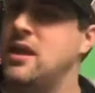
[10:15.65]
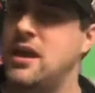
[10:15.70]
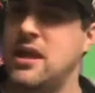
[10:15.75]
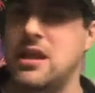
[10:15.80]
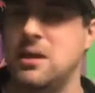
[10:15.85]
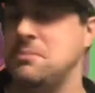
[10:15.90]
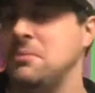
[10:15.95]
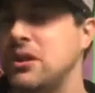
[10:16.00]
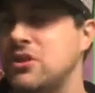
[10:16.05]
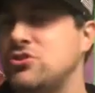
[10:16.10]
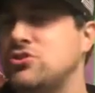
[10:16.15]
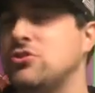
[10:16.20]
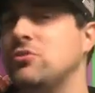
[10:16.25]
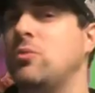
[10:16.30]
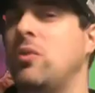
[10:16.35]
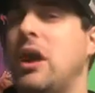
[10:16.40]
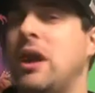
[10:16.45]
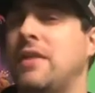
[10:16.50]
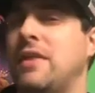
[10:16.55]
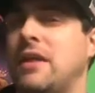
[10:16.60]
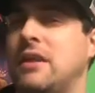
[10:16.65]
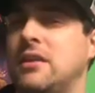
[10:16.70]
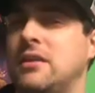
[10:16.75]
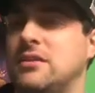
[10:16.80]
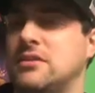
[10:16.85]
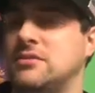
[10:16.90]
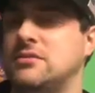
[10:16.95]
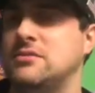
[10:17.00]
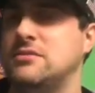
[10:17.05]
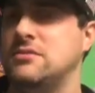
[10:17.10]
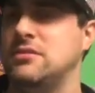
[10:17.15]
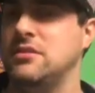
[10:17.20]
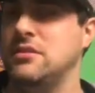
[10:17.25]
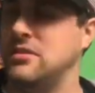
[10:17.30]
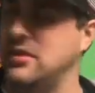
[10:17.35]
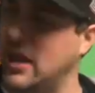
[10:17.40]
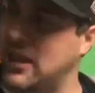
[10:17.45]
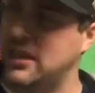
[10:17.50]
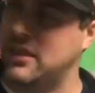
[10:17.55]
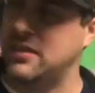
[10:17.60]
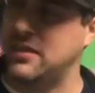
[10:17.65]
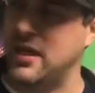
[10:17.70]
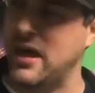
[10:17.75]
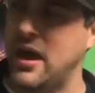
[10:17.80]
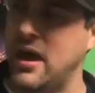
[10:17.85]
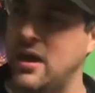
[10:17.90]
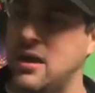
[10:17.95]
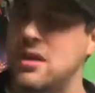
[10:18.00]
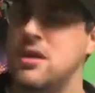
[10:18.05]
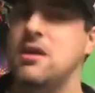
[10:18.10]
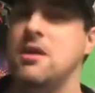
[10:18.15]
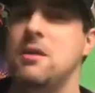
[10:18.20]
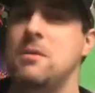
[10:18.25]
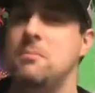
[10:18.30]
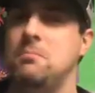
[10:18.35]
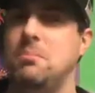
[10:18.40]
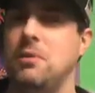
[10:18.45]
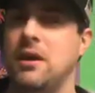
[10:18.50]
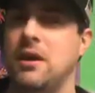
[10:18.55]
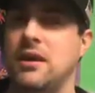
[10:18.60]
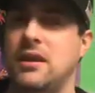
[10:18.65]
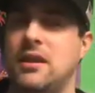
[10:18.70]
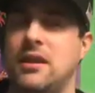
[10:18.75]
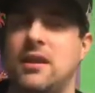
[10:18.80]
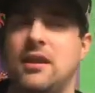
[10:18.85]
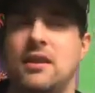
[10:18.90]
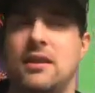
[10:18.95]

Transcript: and I'm not sure why that is like that, but